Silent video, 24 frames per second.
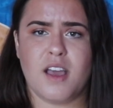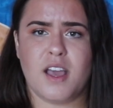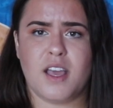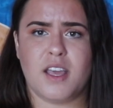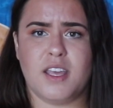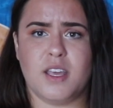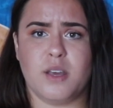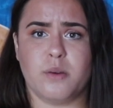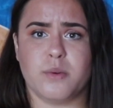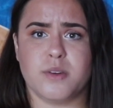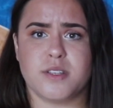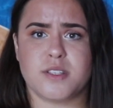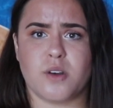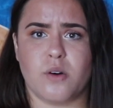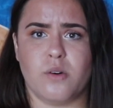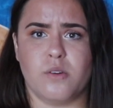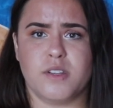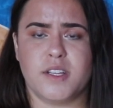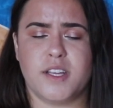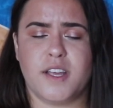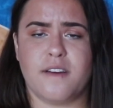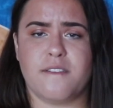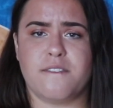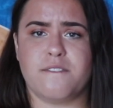He was
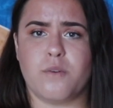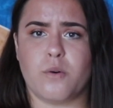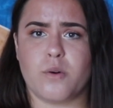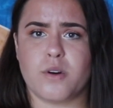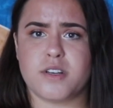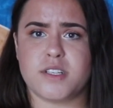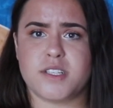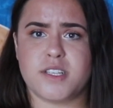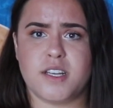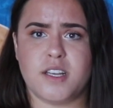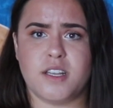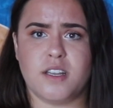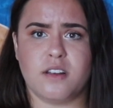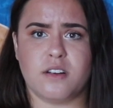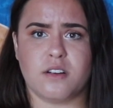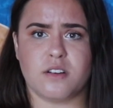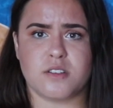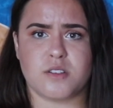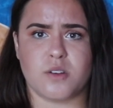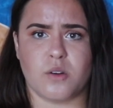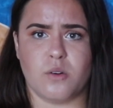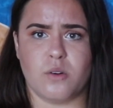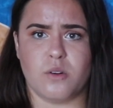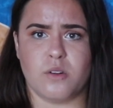only 14
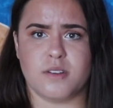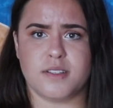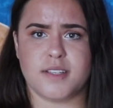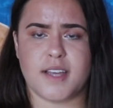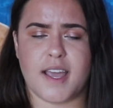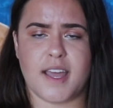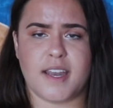years old